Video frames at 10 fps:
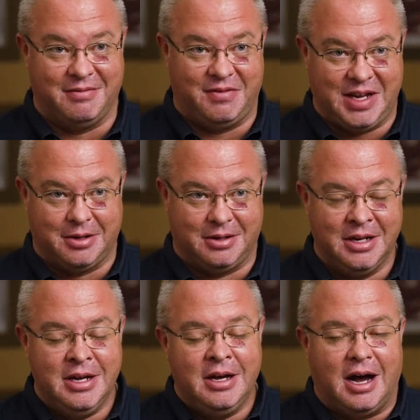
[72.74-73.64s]
and
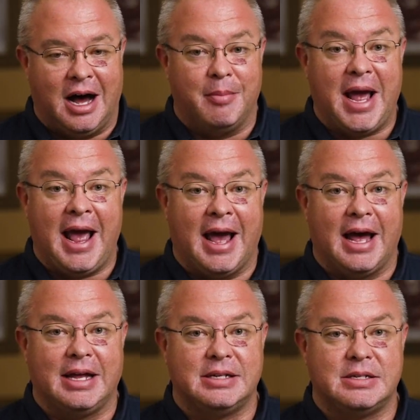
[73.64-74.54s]
feel.
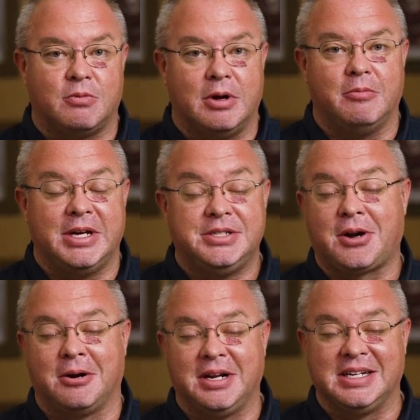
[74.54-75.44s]
And when we
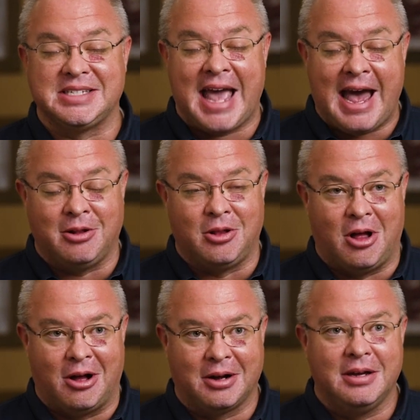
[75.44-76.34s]
started as
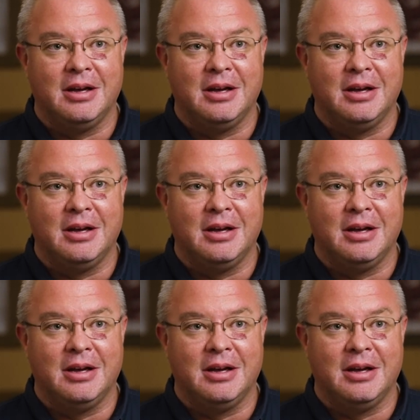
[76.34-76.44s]
catalog